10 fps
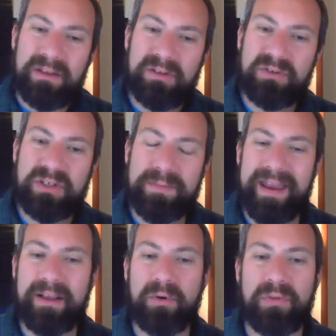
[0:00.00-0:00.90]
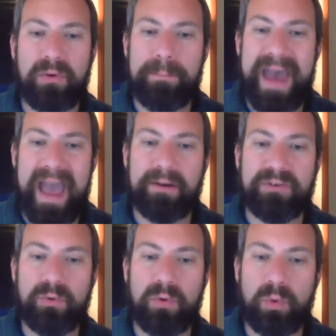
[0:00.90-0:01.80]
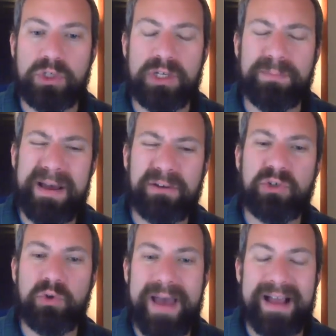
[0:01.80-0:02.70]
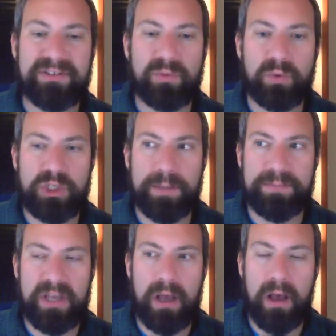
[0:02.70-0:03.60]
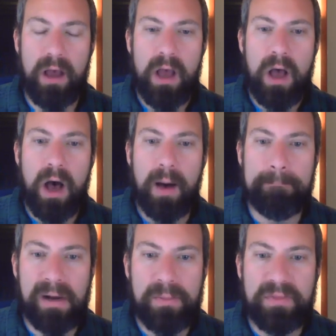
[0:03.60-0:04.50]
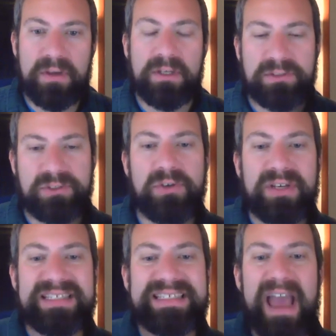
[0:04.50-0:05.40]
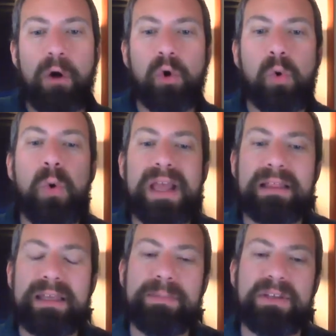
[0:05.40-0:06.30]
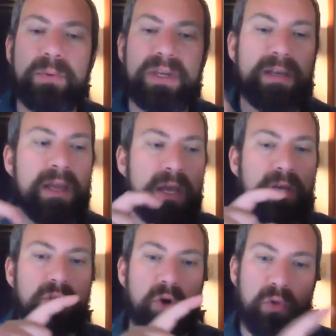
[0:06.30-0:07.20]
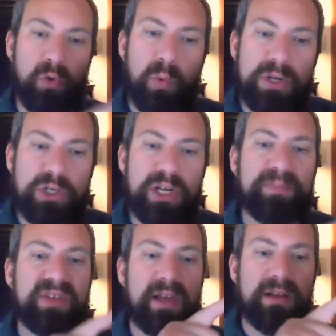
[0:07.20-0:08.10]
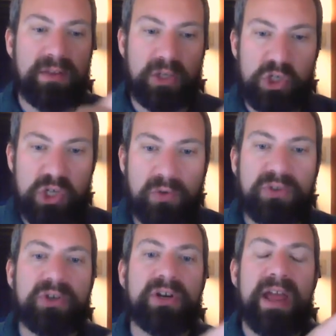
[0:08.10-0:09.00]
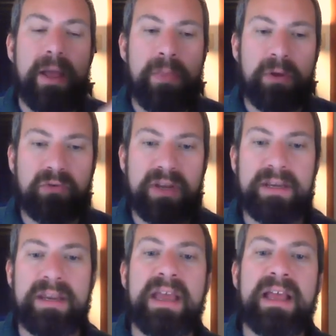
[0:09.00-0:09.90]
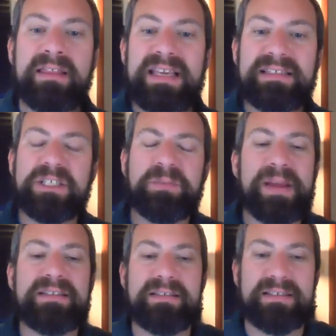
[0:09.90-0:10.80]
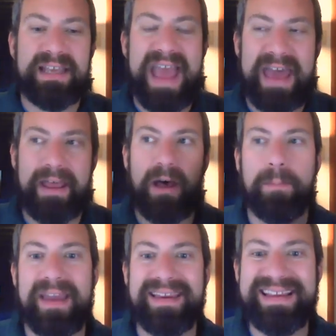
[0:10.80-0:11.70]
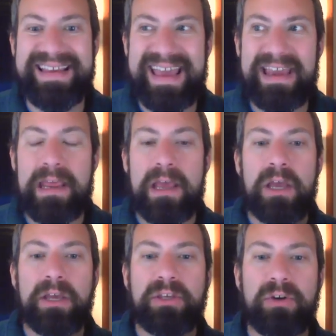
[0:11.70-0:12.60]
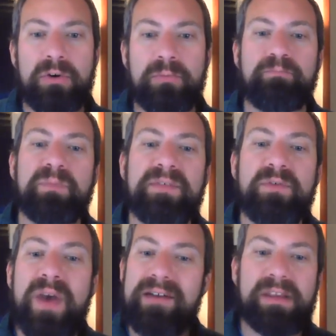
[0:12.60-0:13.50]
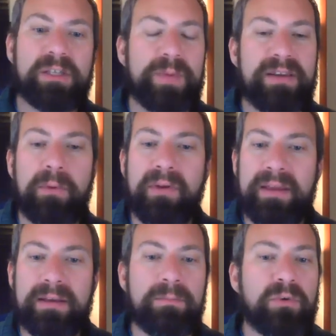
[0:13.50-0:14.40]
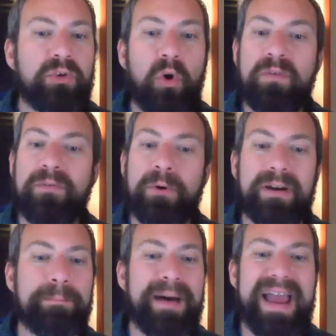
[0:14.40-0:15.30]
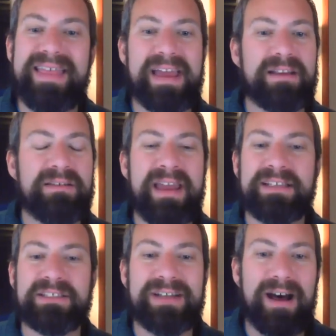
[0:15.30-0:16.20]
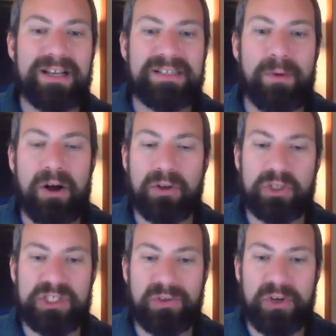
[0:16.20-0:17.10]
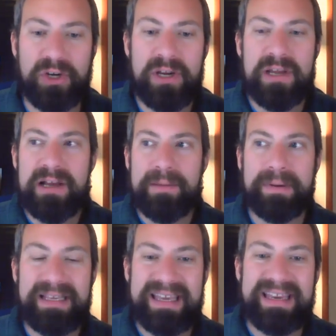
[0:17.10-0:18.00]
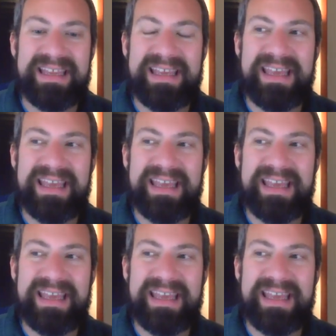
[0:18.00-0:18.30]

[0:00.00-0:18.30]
Usually, about I go through a bag or two of wood chip, about two bags of wood chips uh, a month. So you can see how quickly between you know the wood chips, the shelter, and the green, these expenses can add up. And again, you know, if you have the expendable income, go for it. Buy that nice Taj Mahal shelter. But again,